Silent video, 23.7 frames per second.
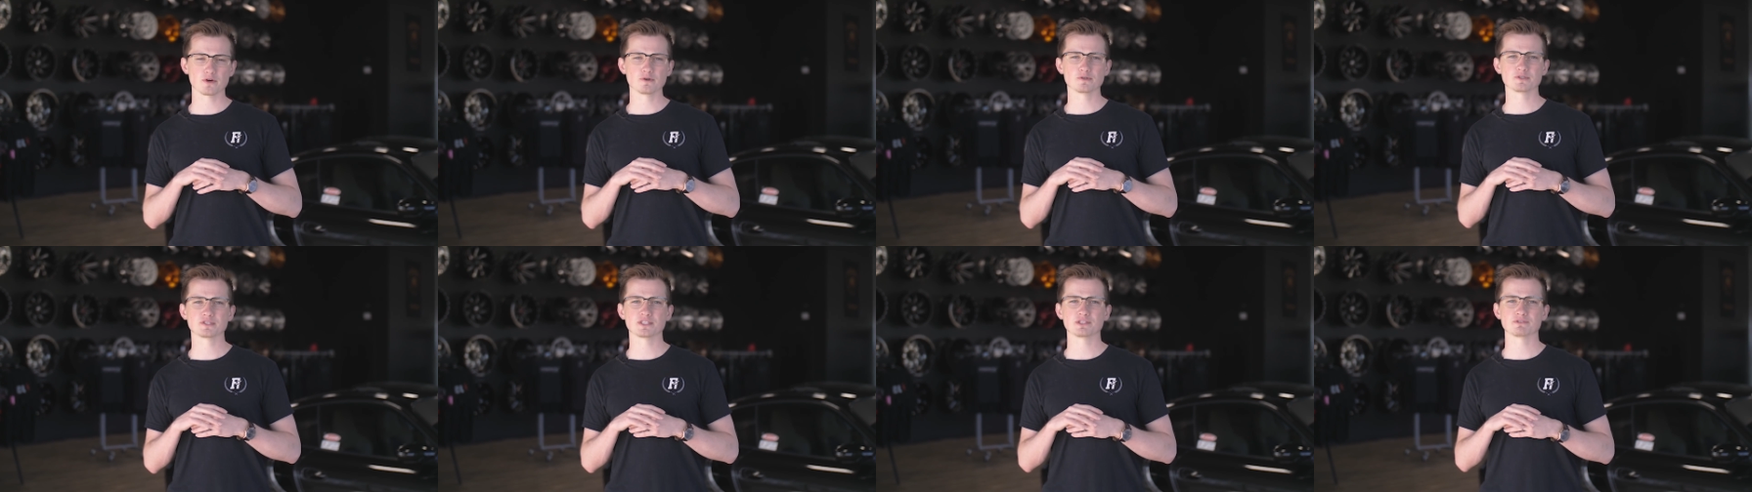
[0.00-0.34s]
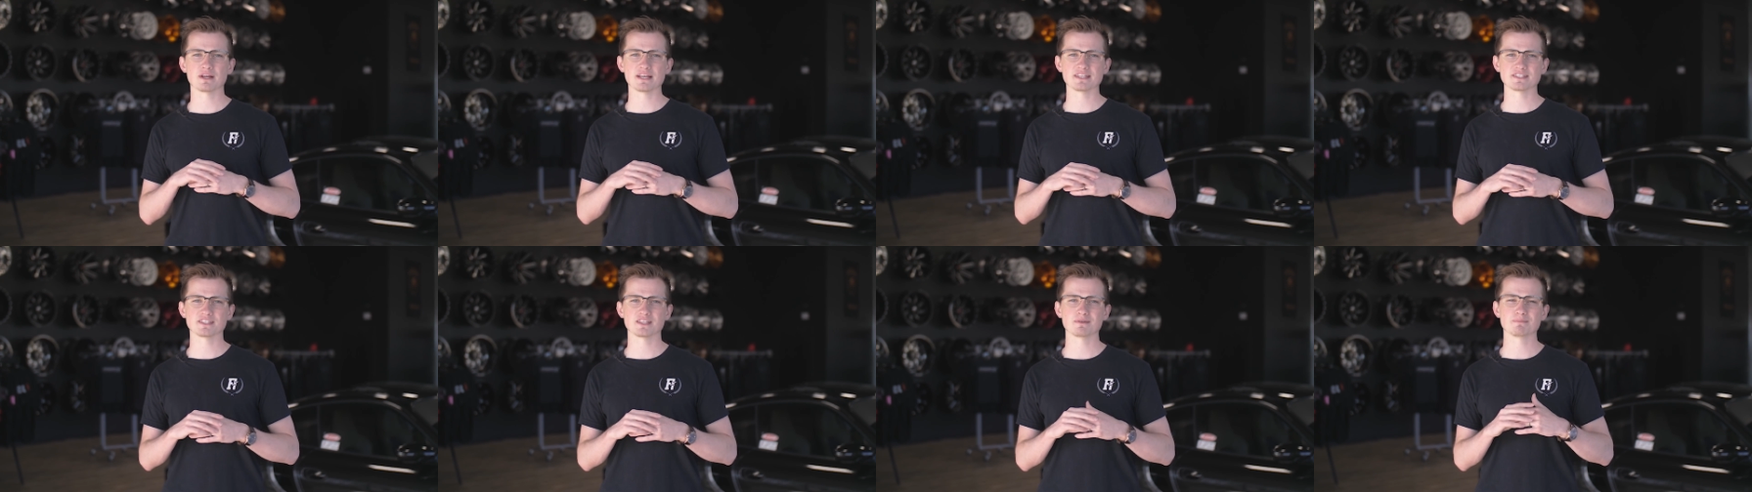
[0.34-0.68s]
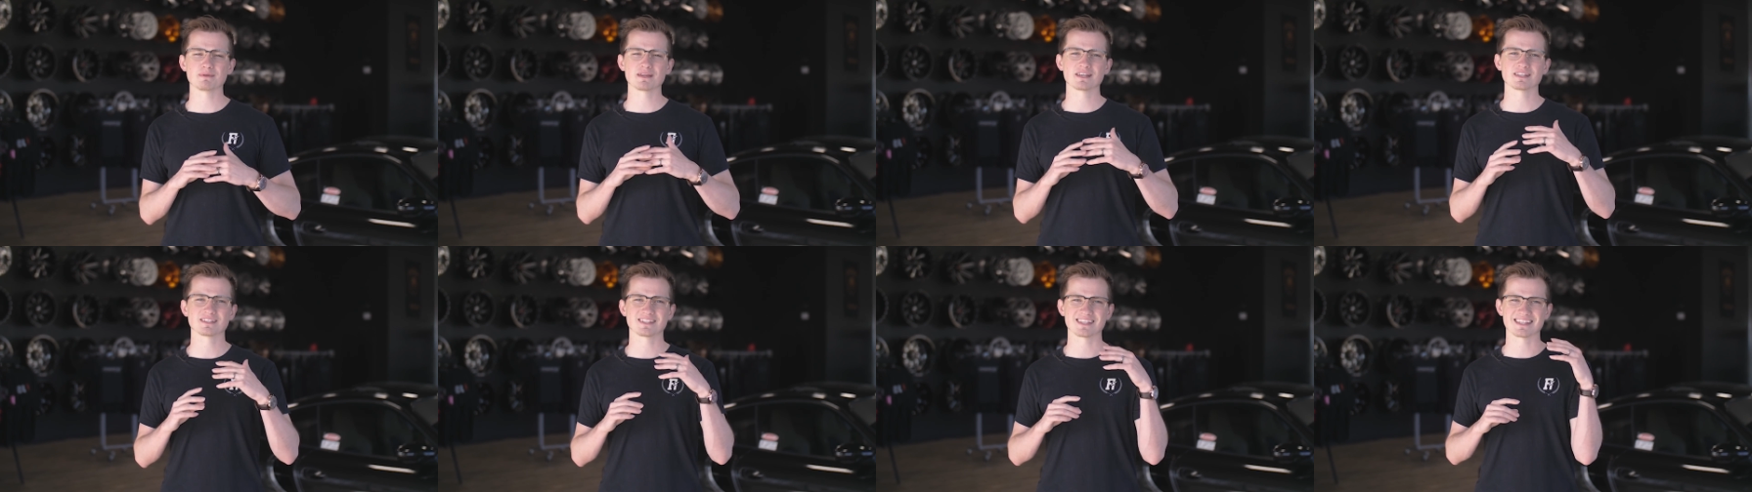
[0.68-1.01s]
O Z Racing
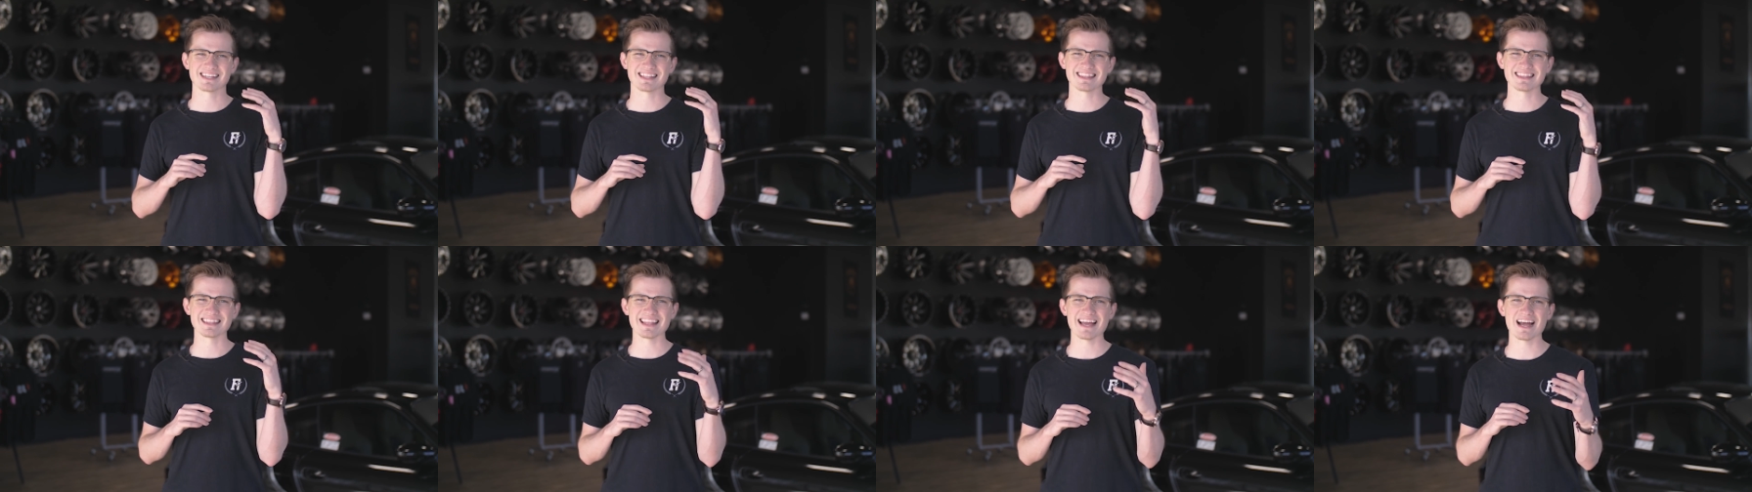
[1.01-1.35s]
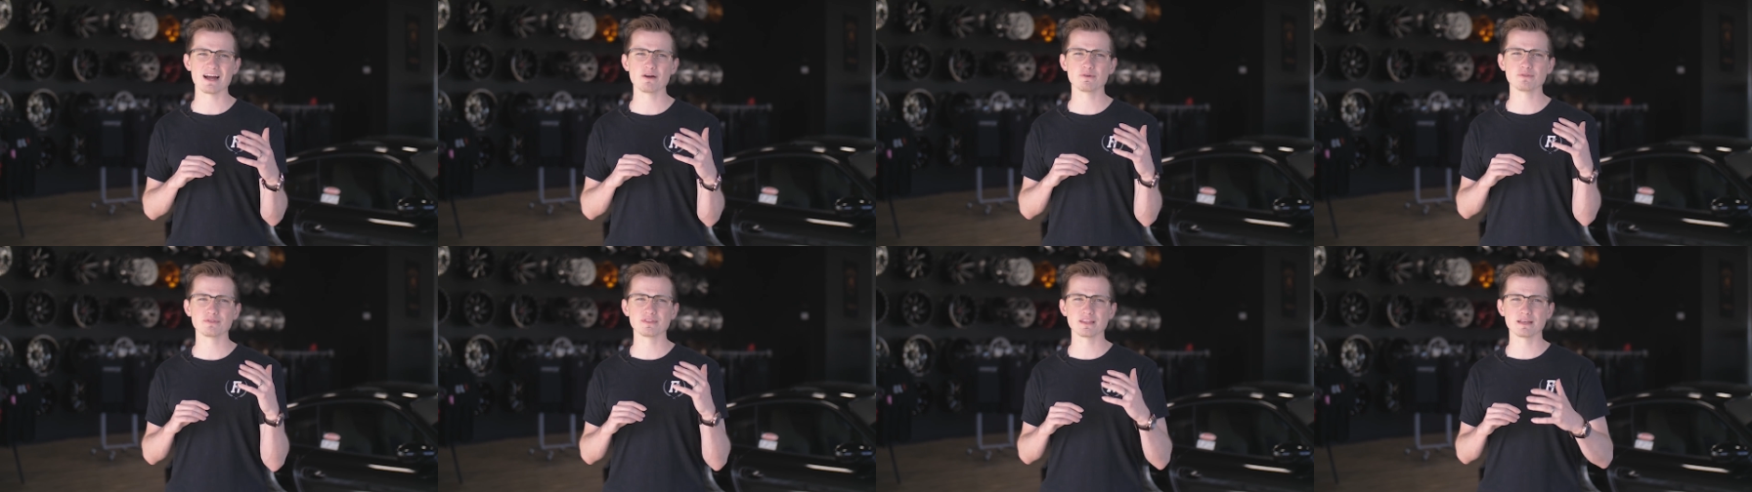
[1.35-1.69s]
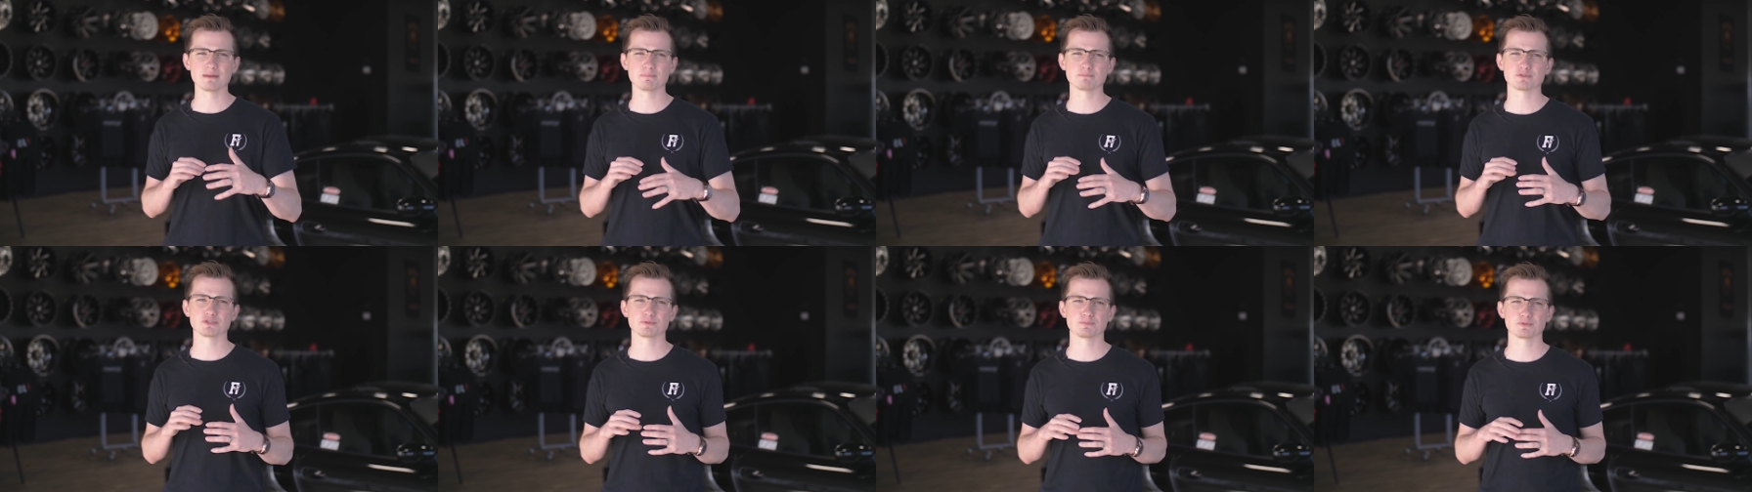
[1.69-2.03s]
because it allowed
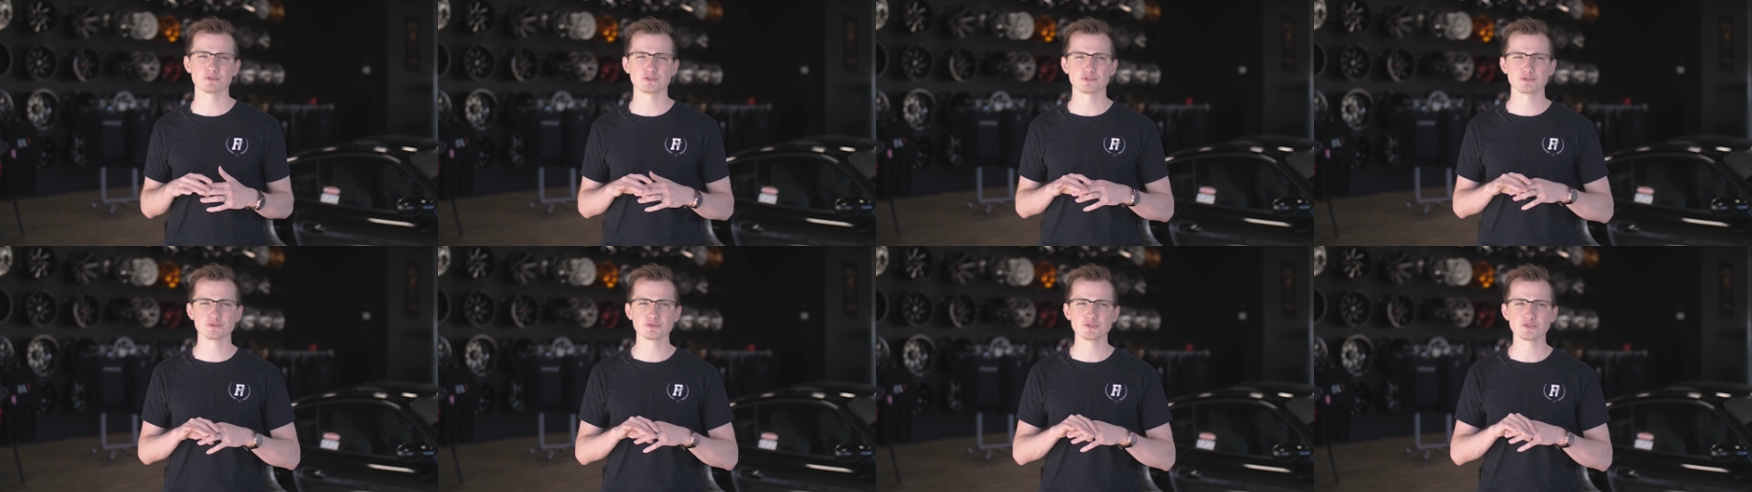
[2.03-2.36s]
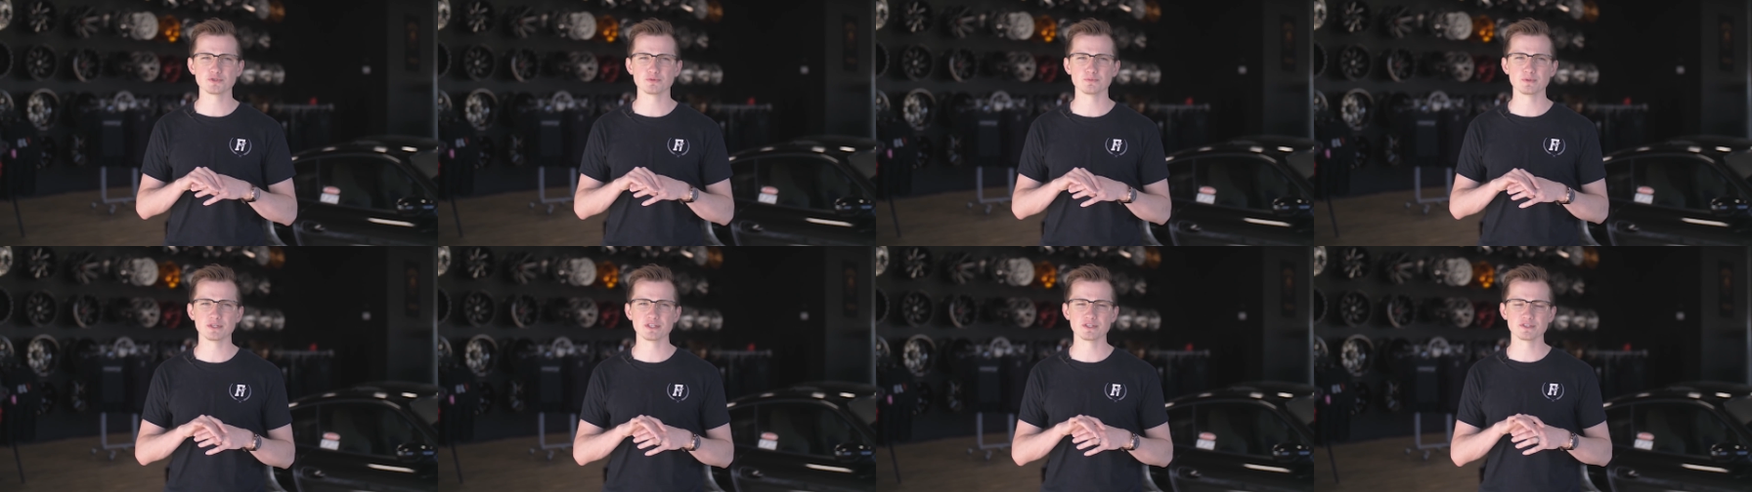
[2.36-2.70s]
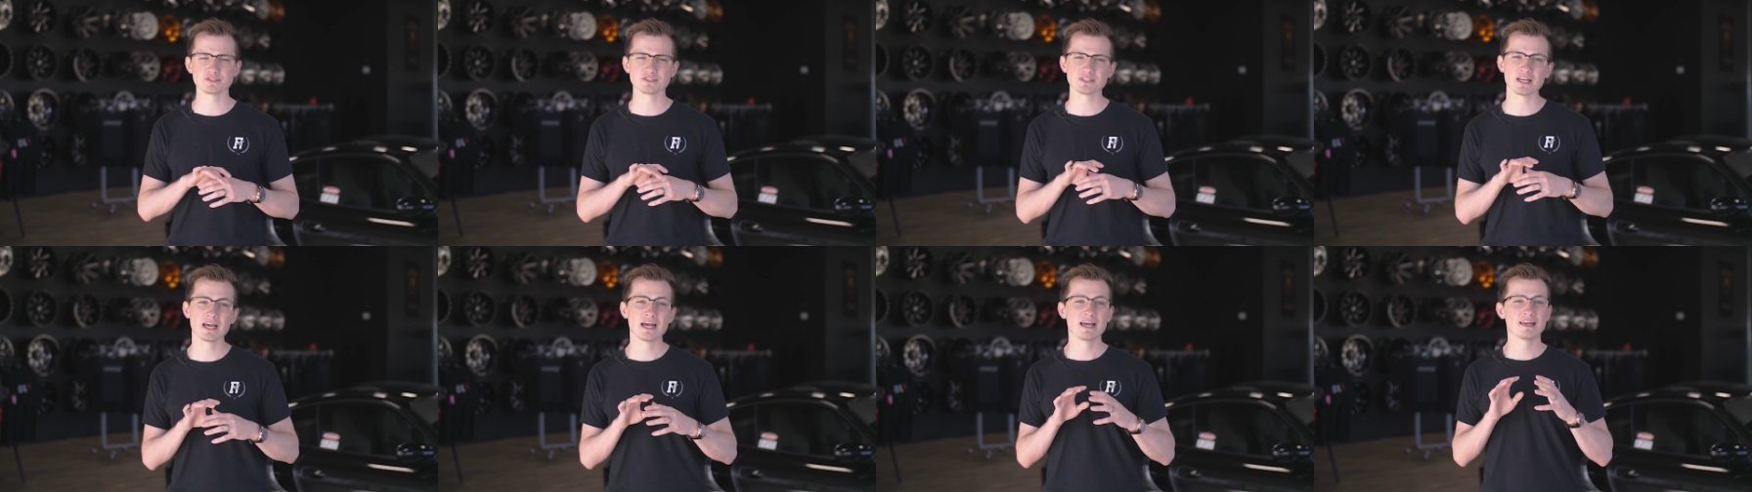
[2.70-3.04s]
them to produce
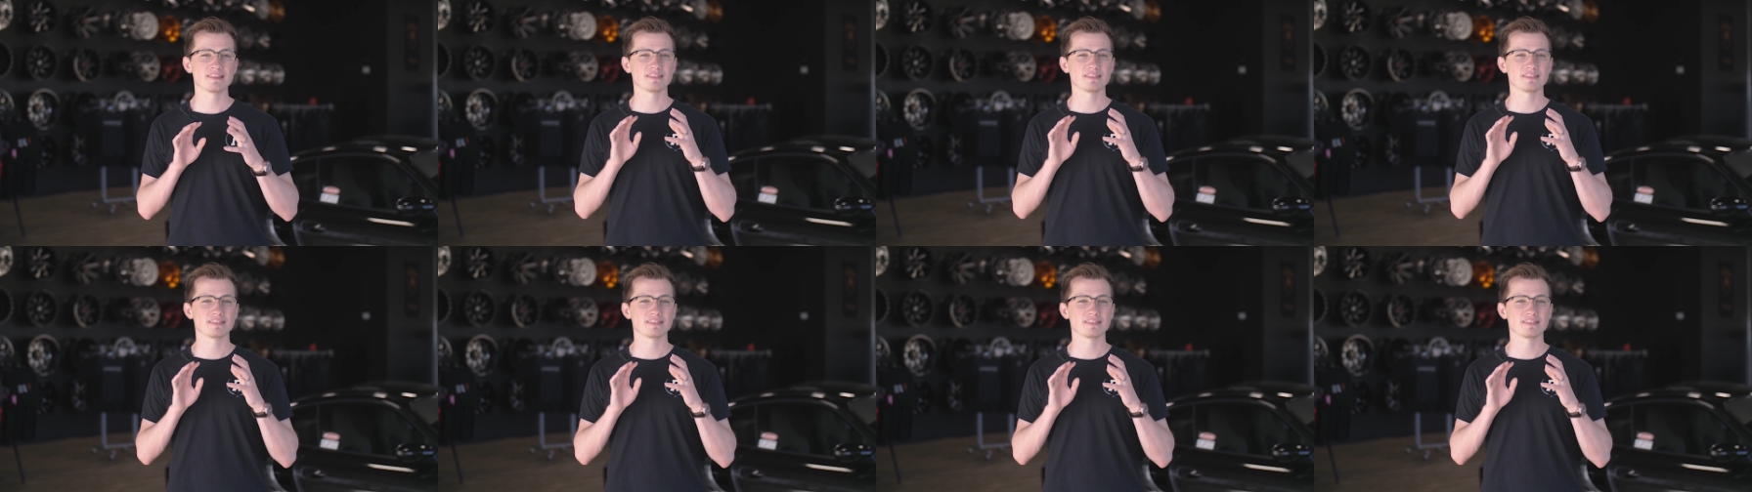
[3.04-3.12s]
wheels